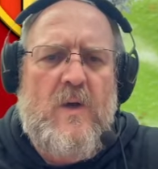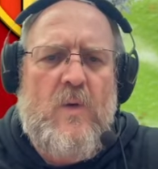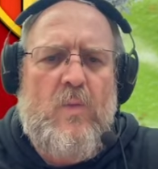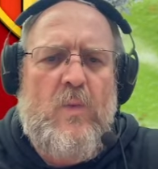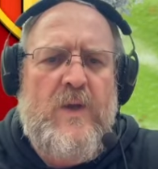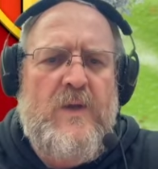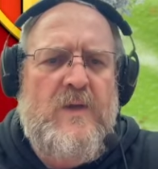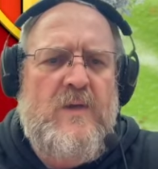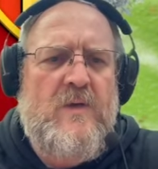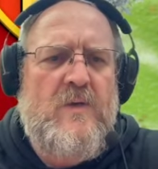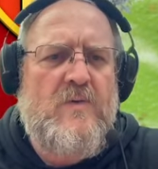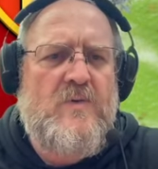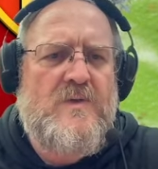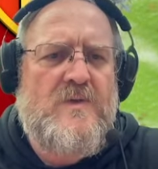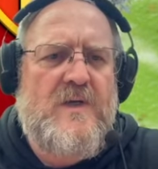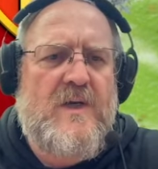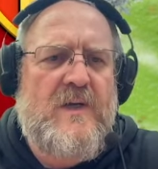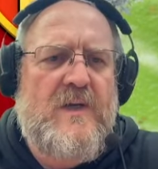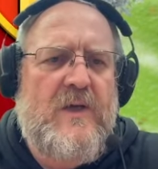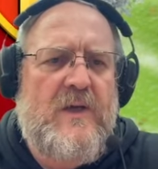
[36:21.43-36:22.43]
when you
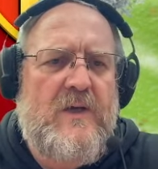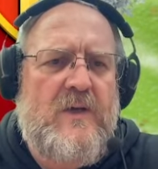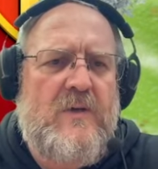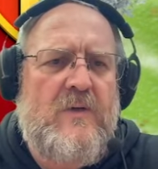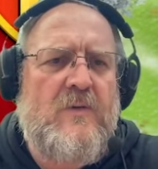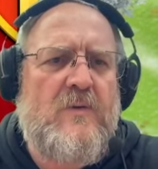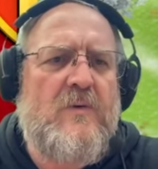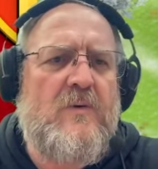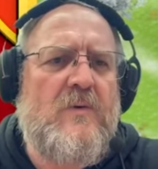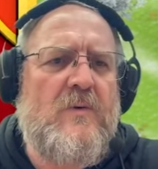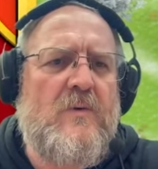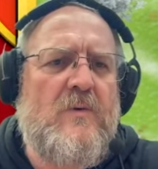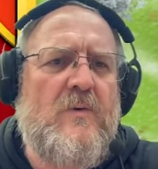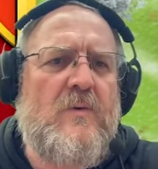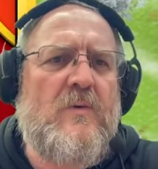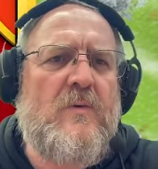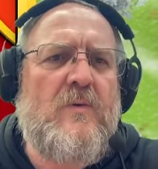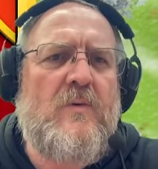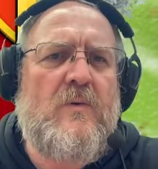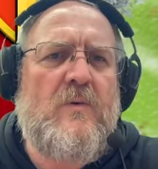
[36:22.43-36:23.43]
did it,
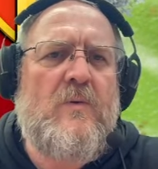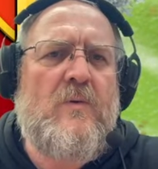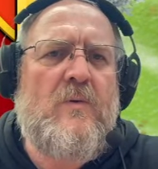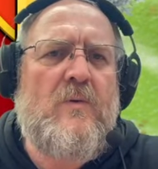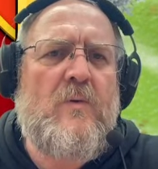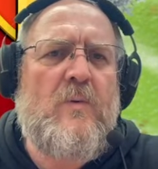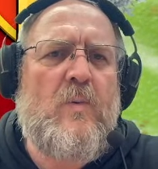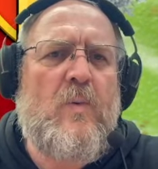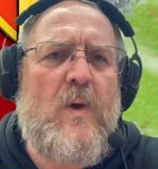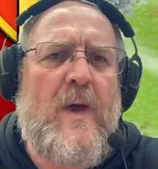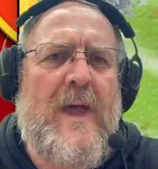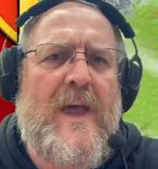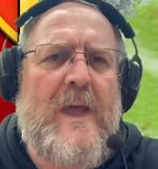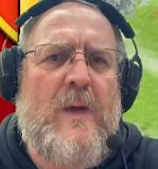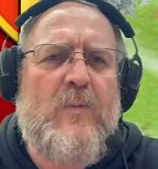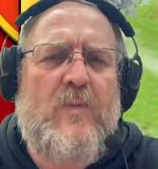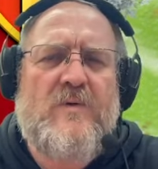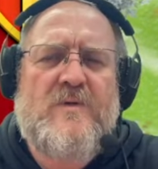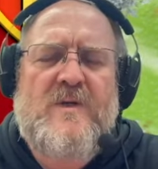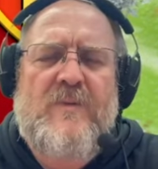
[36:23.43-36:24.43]
you were
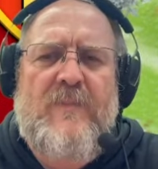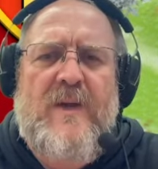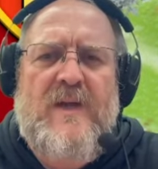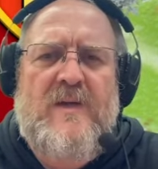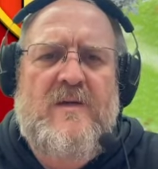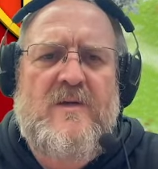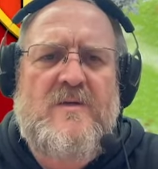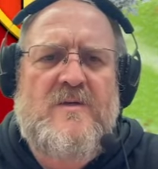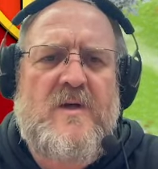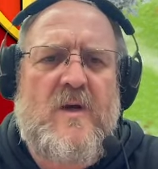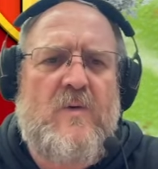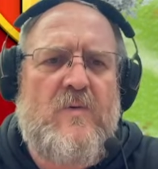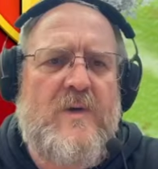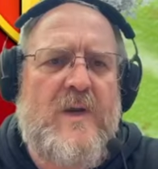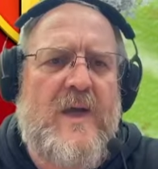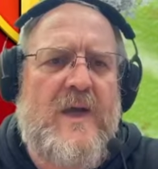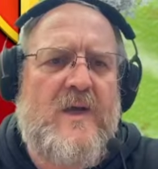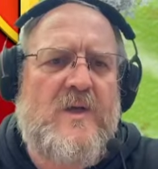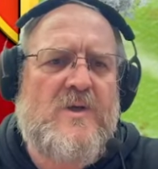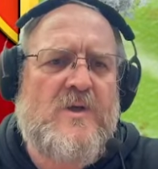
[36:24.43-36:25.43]
able to make a
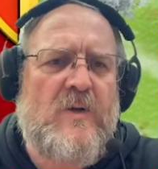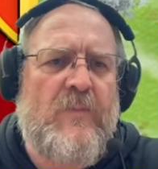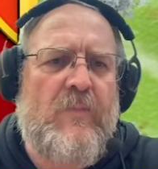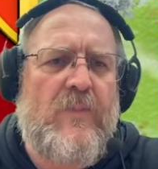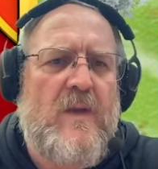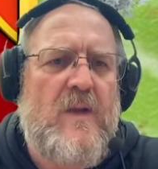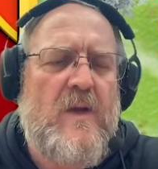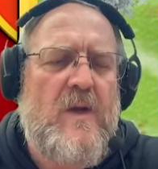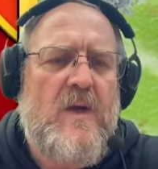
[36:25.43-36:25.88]
donation.